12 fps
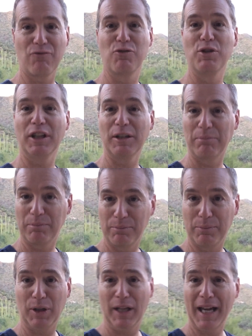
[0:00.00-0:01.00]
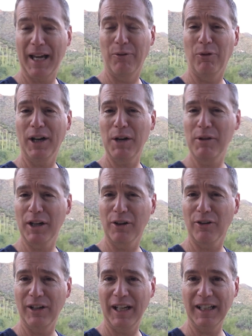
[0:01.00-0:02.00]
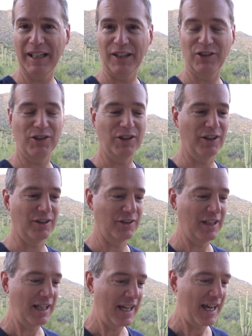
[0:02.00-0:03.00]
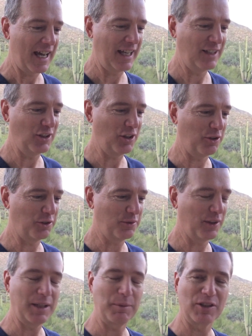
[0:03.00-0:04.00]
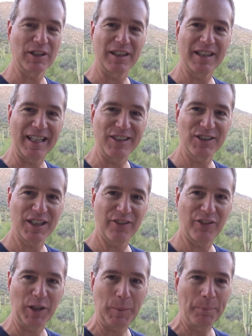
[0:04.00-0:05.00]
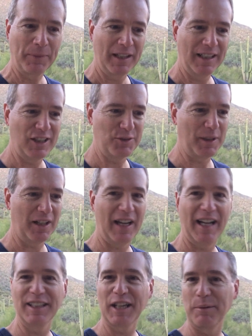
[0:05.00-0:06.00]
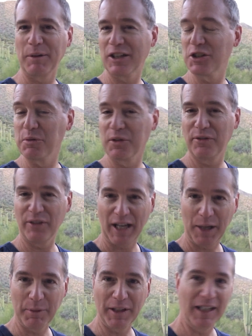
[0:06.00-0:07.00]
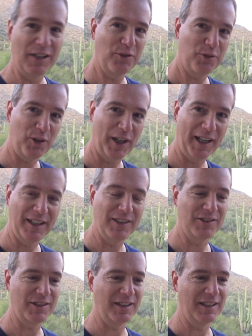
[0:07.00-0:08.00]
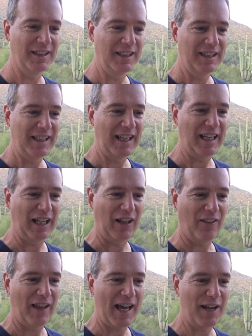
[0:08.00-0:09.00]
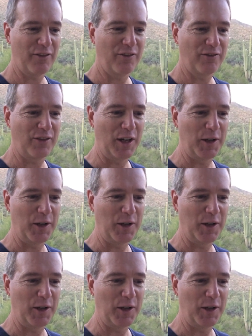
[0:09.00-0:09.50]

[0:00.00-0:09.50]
really plan what I want to create next year. And you know, it's funny because at Thanksgiving, you spend a lot of time catching up with family and friends, and a lot of